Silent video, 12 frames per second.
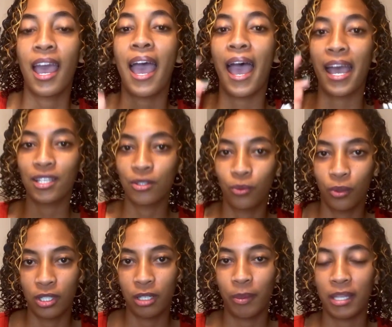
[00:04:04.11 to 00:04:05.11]
as
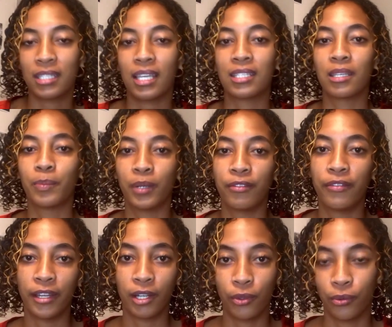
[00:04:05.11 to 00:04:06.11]
water-based as the
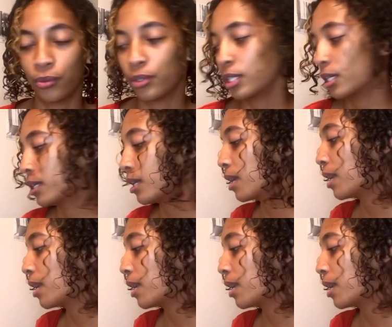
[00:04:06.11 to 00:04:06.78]
Perfectly Rooted